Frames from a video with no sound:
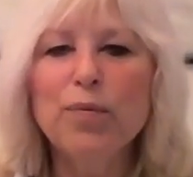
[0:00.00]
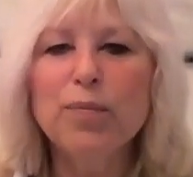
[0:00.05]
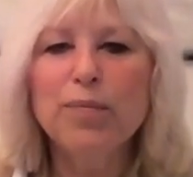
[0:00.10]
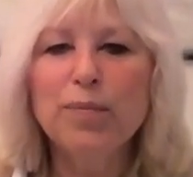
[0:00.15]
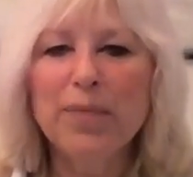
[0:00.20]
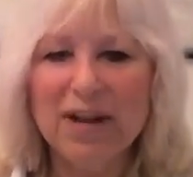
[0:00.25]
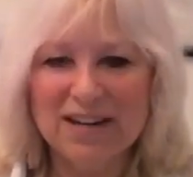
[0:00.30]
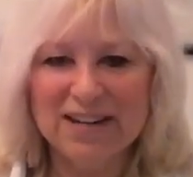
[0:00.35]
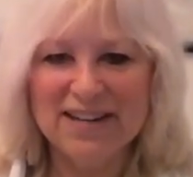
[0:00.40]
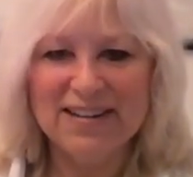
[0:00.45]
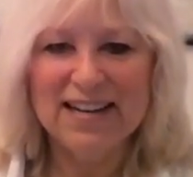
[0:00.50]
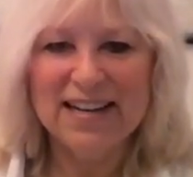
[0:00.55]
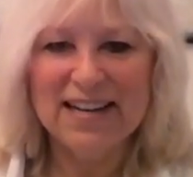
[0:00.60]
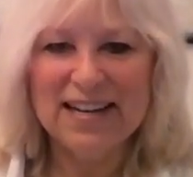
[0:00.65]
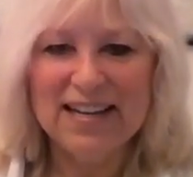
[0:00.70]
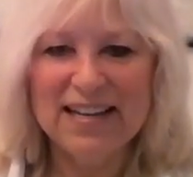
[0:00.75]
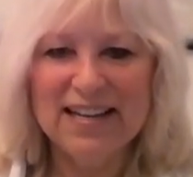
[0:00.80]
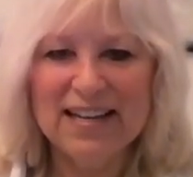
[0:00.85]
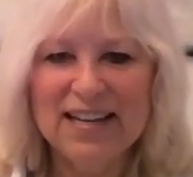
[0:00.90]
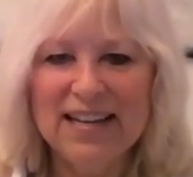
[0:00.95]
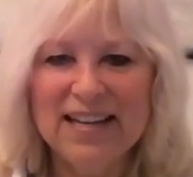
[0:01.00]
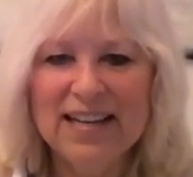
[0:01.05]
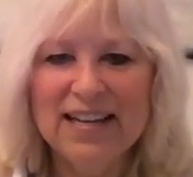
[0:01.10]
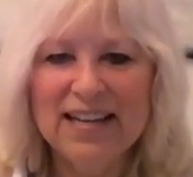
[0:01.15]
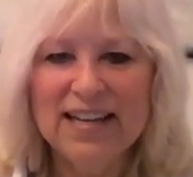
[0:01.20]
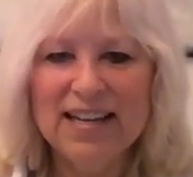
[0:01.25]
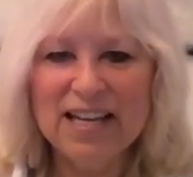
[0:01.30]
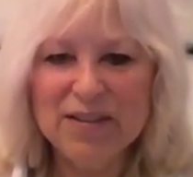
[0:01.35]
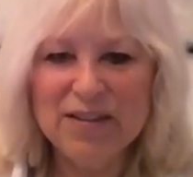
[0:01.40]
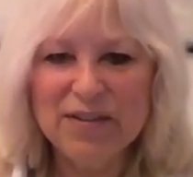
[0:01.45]
Monday
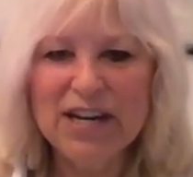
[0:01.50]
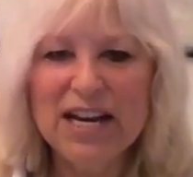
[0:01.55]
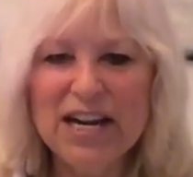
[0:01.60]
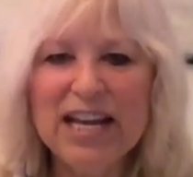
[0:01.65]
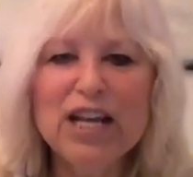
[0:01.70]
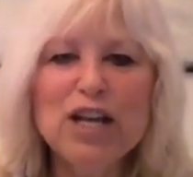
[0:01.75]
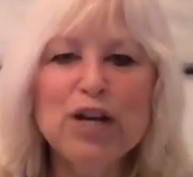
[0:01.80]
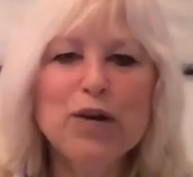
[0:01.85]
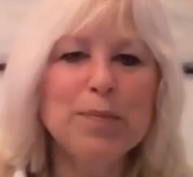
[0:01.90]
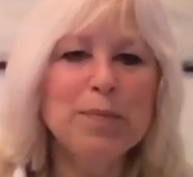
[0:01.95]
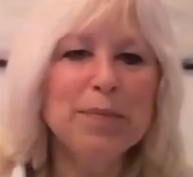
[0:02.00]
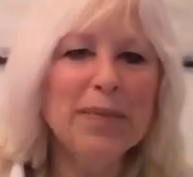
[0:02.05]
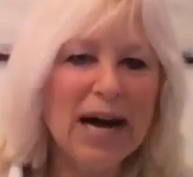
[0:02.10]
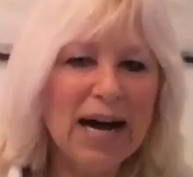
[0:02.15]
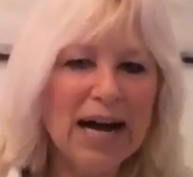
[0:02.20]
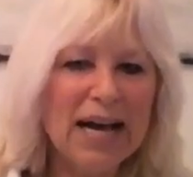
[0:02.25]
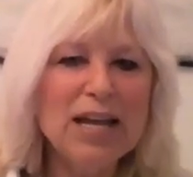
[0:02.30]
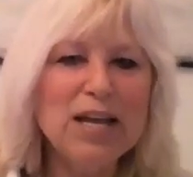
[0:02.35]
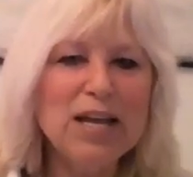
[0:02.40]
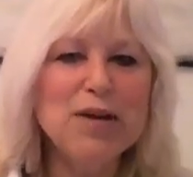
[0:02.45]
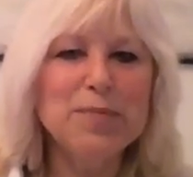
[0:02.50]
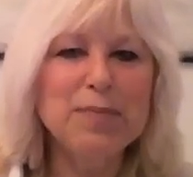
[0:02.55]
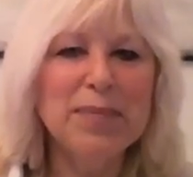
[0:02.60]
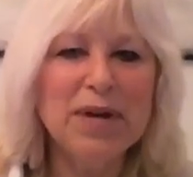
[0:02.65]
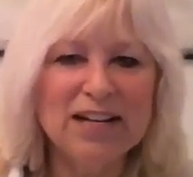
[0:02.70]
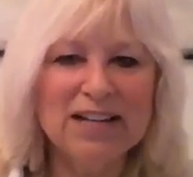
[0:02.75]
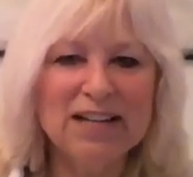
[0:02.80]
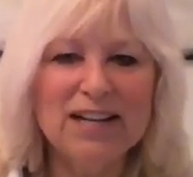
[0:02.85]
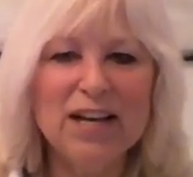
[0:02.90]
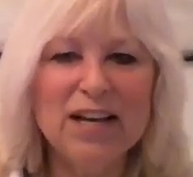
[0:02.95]
evening, my
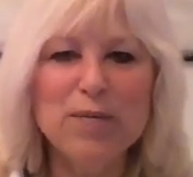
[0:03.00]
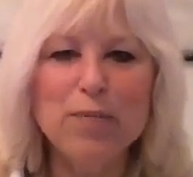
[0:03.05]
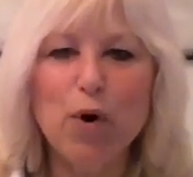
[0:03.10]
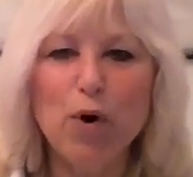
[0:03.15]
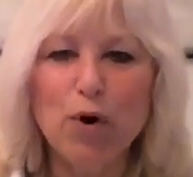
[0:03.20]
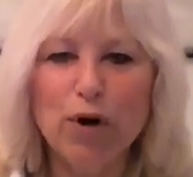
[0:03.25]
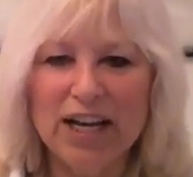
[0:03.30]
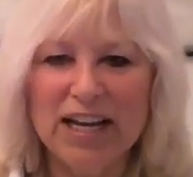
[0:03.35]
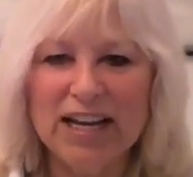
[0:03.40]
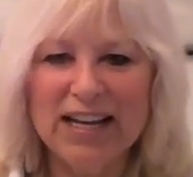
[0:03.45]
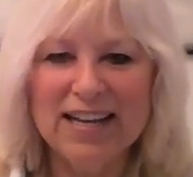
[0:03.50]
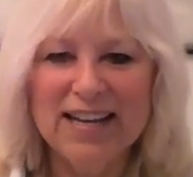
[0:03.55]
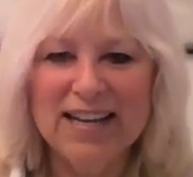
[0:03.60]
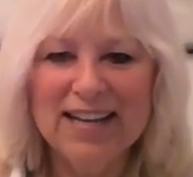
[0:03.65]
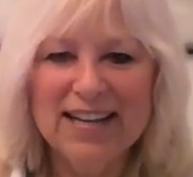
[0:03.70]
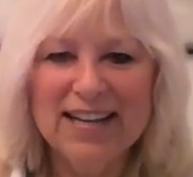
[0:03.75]
Monday morning.